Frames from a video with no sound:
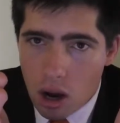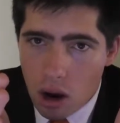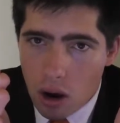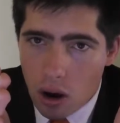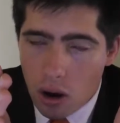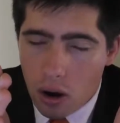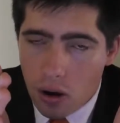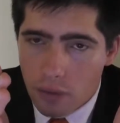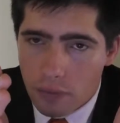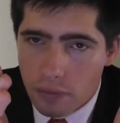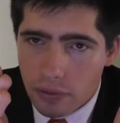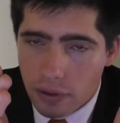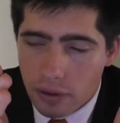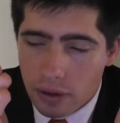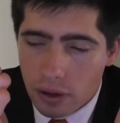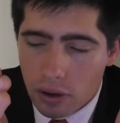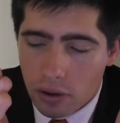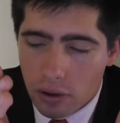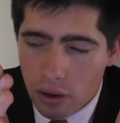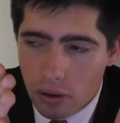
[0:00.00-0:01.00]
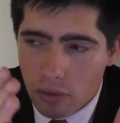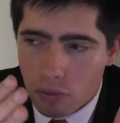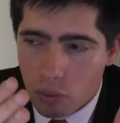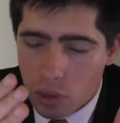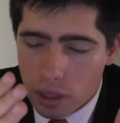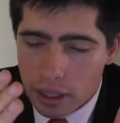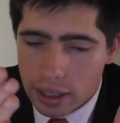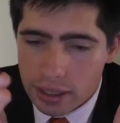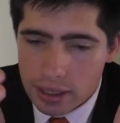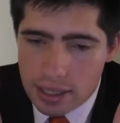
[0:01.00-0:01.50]
of
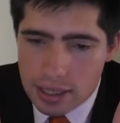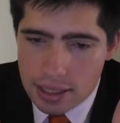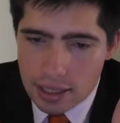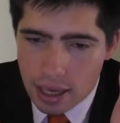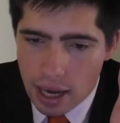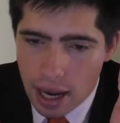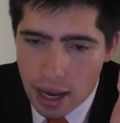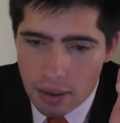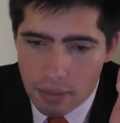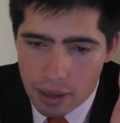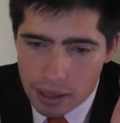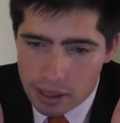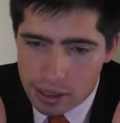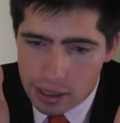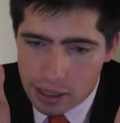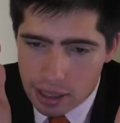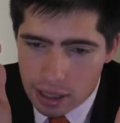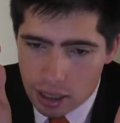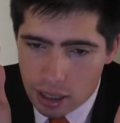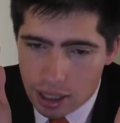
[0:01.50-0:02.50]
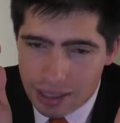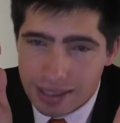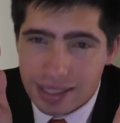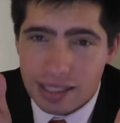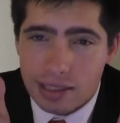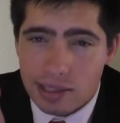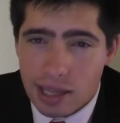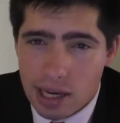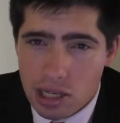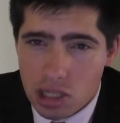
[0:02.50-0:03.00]
winning this game, and I
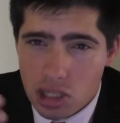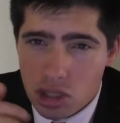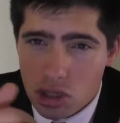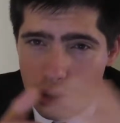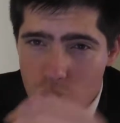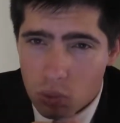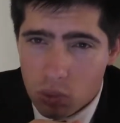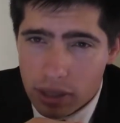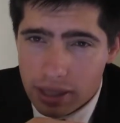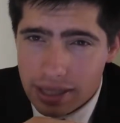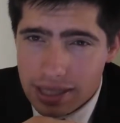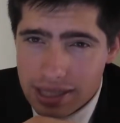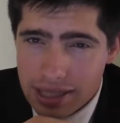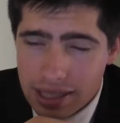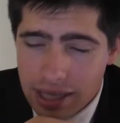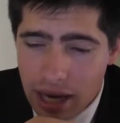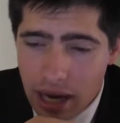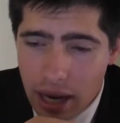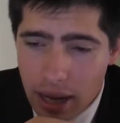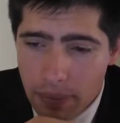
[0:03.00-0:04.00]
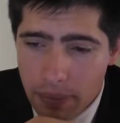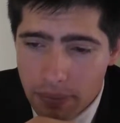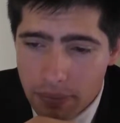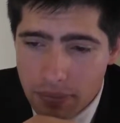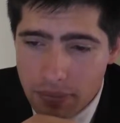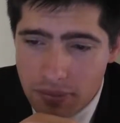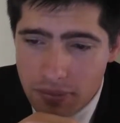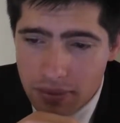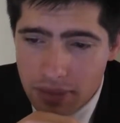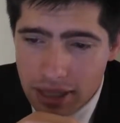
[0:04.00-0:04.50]
think they should win this game.
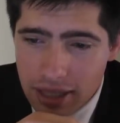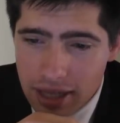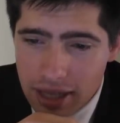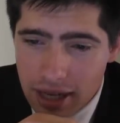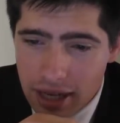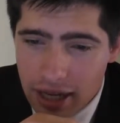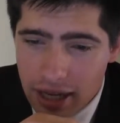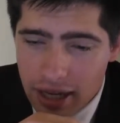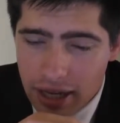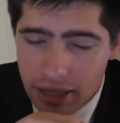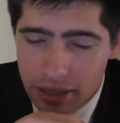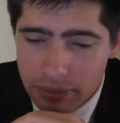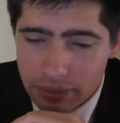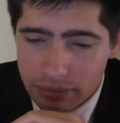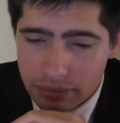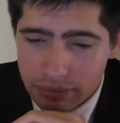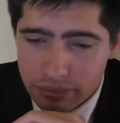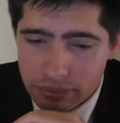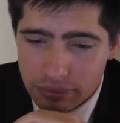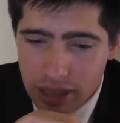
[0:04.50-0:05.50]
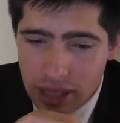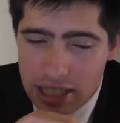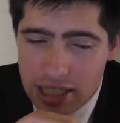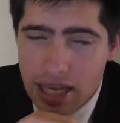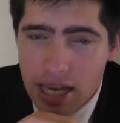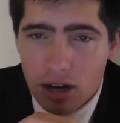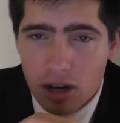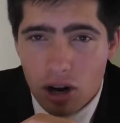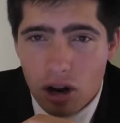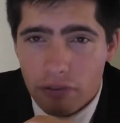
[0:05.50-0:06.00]
That's
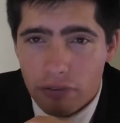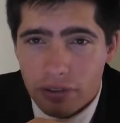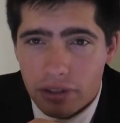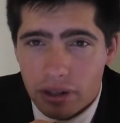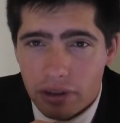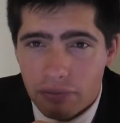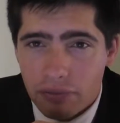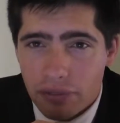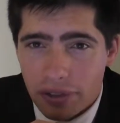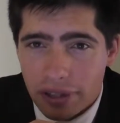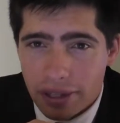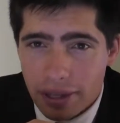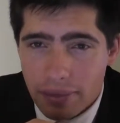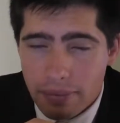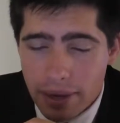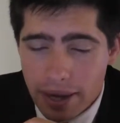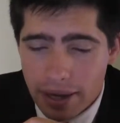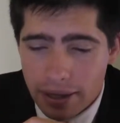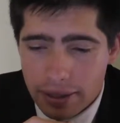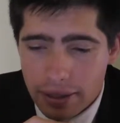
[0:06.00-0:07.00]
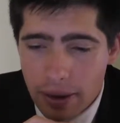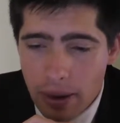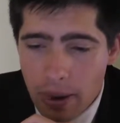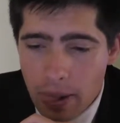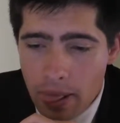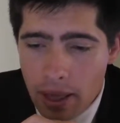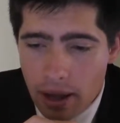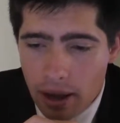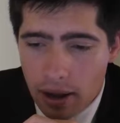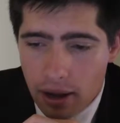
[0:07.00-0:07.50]
how confident I'm feeling about it.
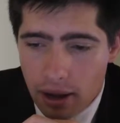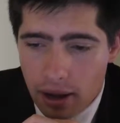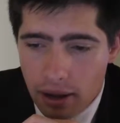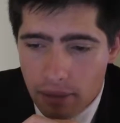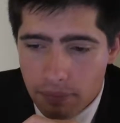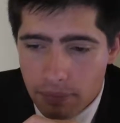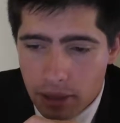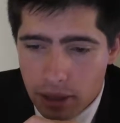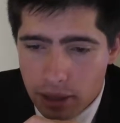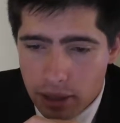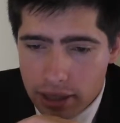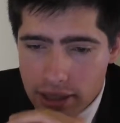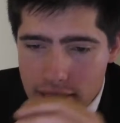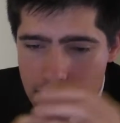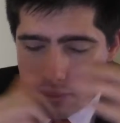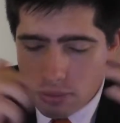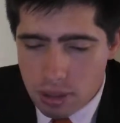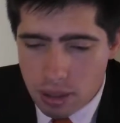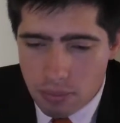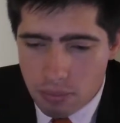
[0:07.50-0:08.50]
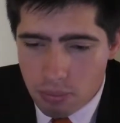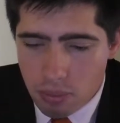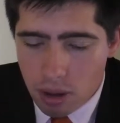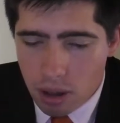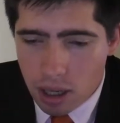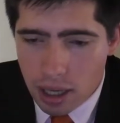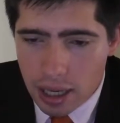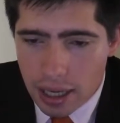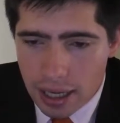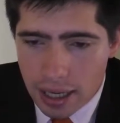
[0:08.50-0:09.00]
I'm going to tip them
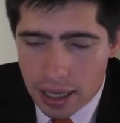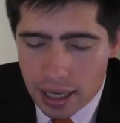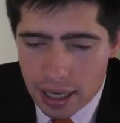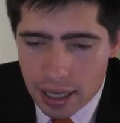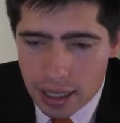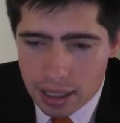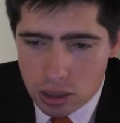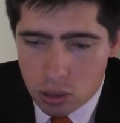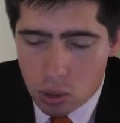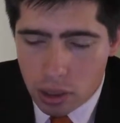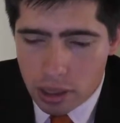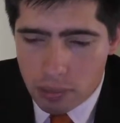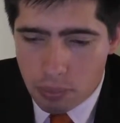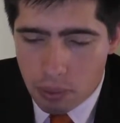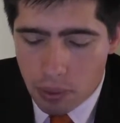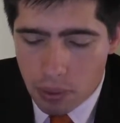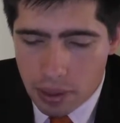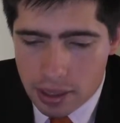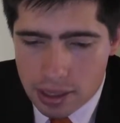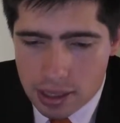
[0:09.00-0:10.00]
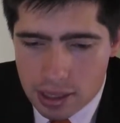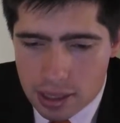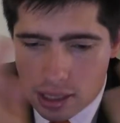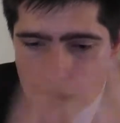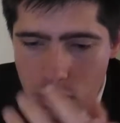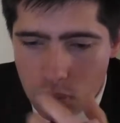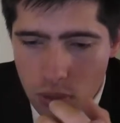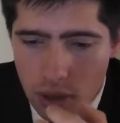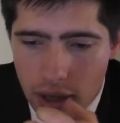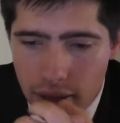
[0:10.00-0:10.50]
by 20 points in
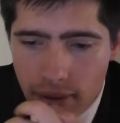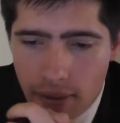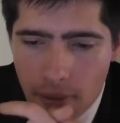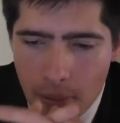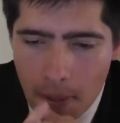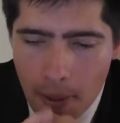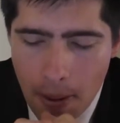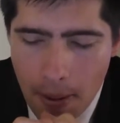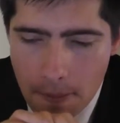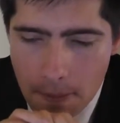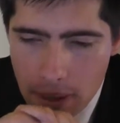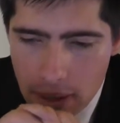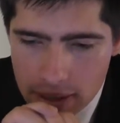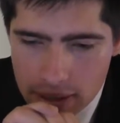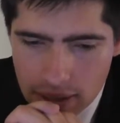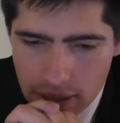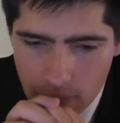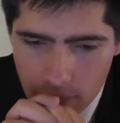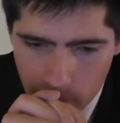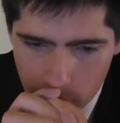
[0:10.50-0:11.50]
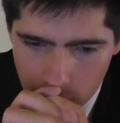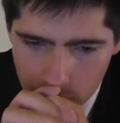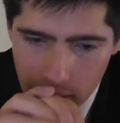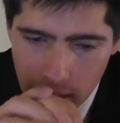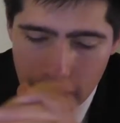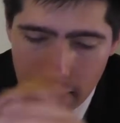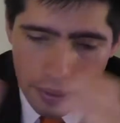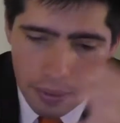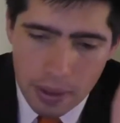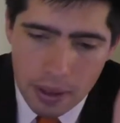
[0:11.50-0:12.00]
this one, but
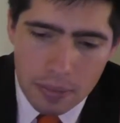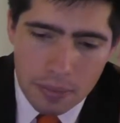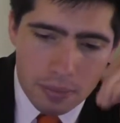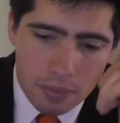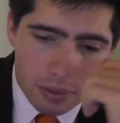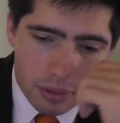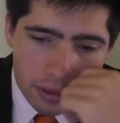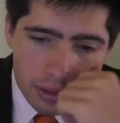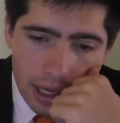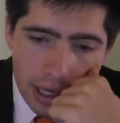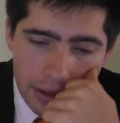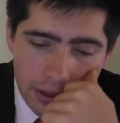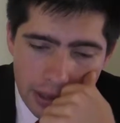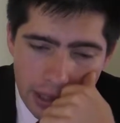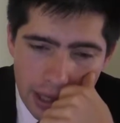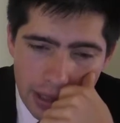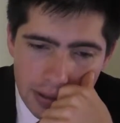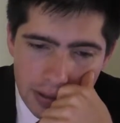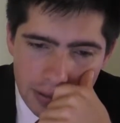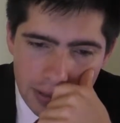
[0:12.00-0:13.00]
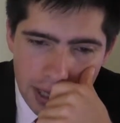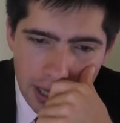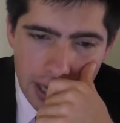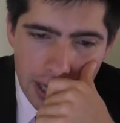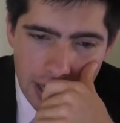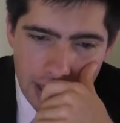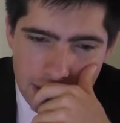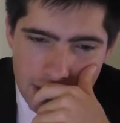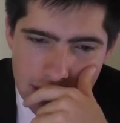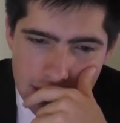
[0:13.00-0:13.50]
they
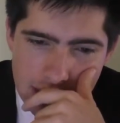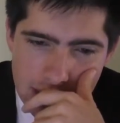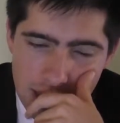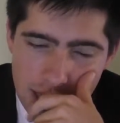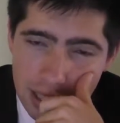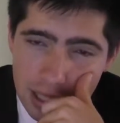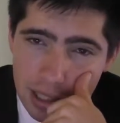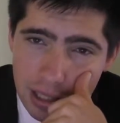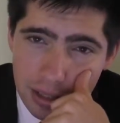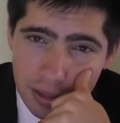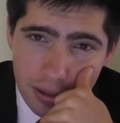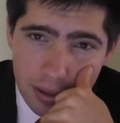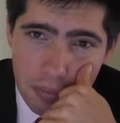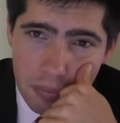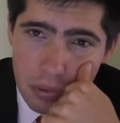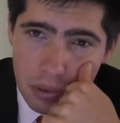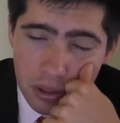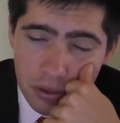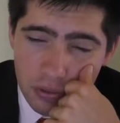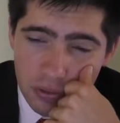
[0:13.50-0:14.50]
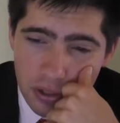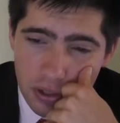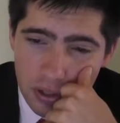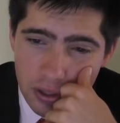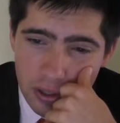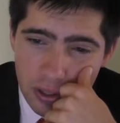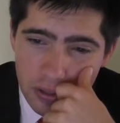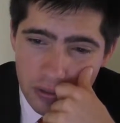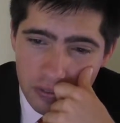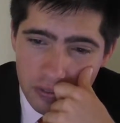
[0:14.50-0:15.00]
just need to clear up on a
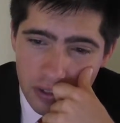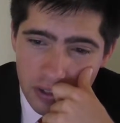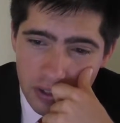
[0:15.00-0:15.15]
few